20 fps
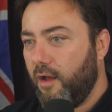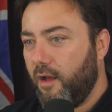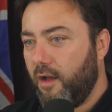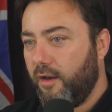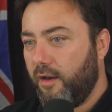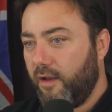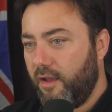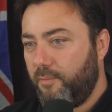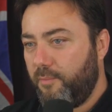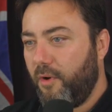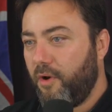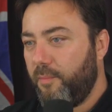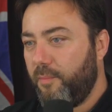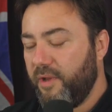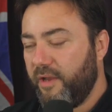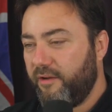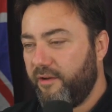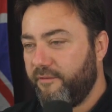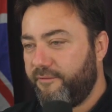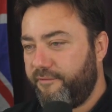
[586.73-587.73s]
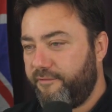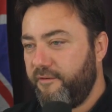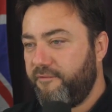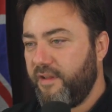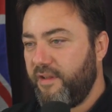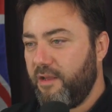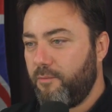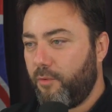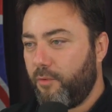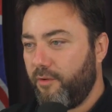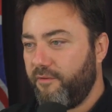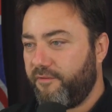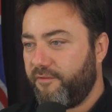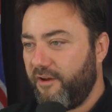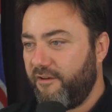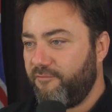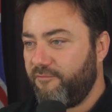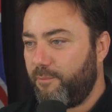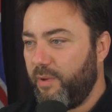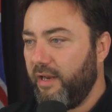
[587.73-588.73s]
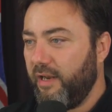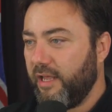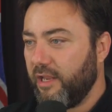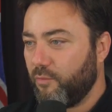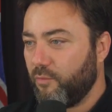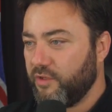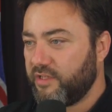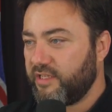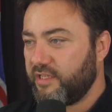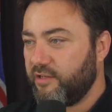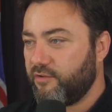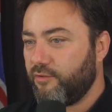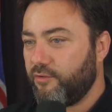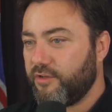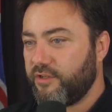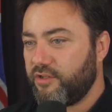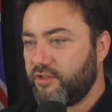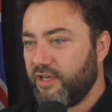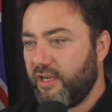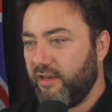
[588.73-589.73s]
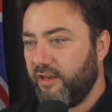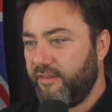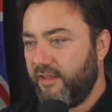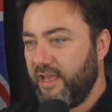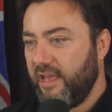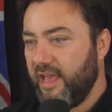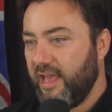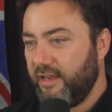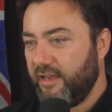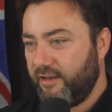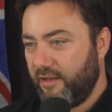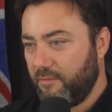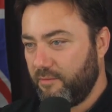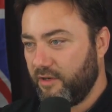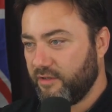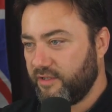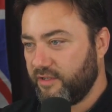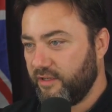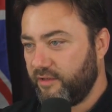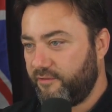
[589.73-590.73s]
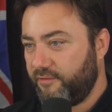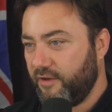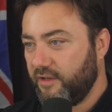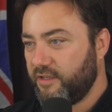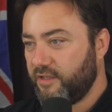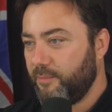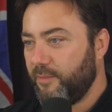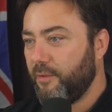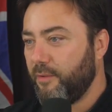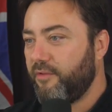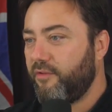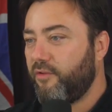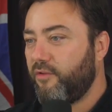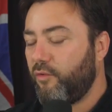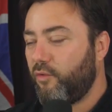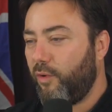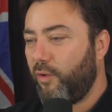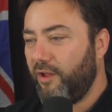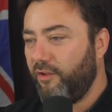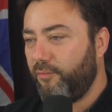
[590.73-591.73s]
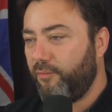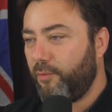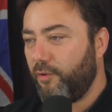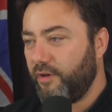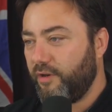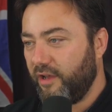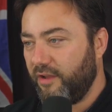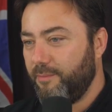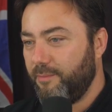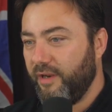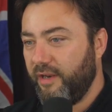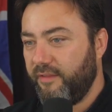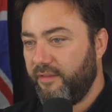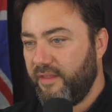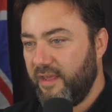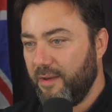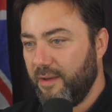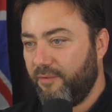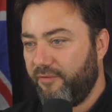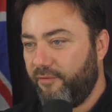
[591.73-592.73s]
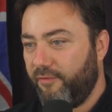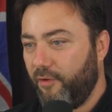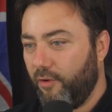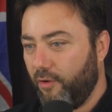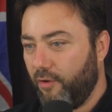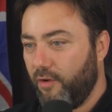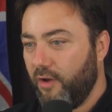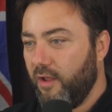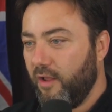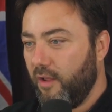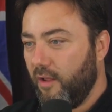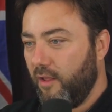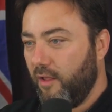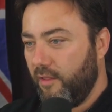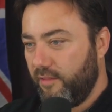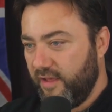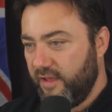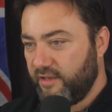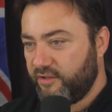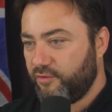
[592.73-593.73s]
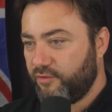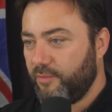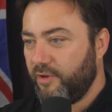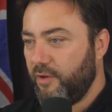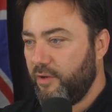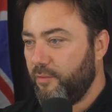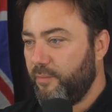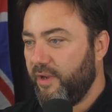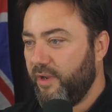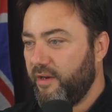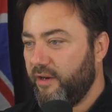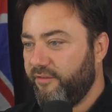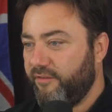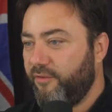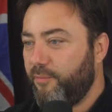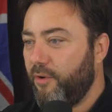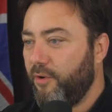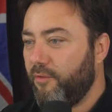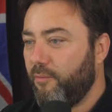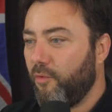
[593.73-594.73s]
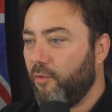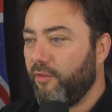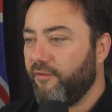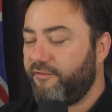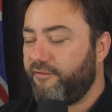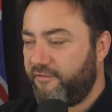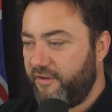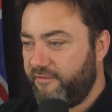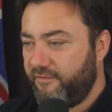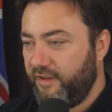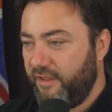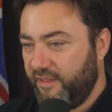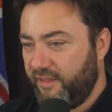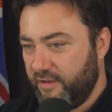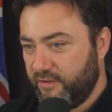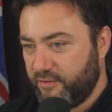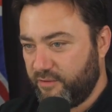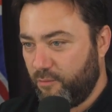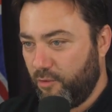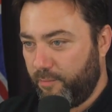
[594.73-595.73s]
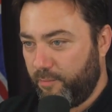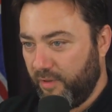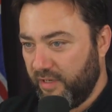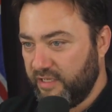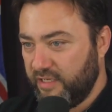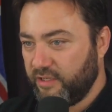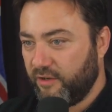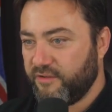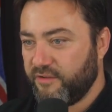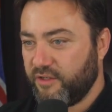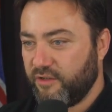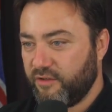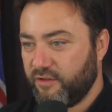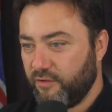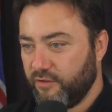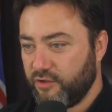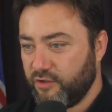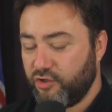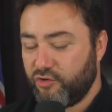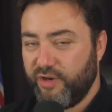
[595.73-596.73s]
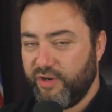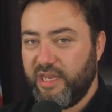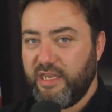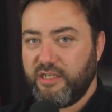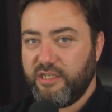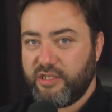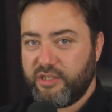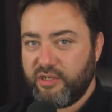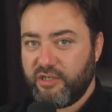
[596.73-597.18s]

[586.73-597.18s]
eye-popping 15.5 billion was sent across the channel in the year ending March 31st, compared with 12.9 billion the year before. The extra money would be enough to put more than 50,000 more police officers on the streets.